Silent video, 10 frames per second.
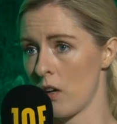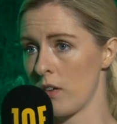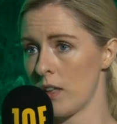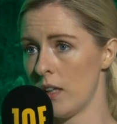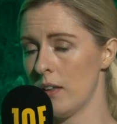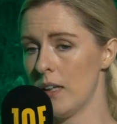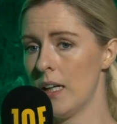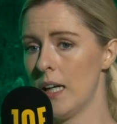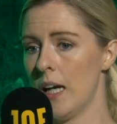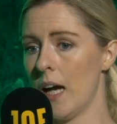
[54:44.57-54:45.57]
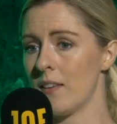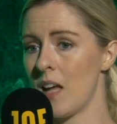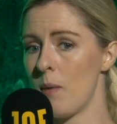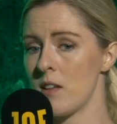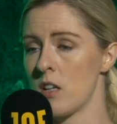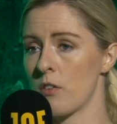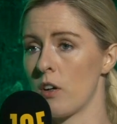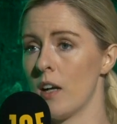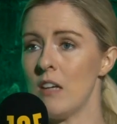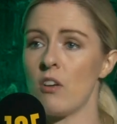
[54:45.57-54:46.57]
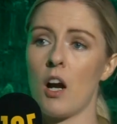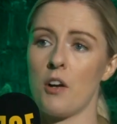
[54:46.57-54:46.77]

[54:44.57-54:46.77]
currently. And they may deliver an even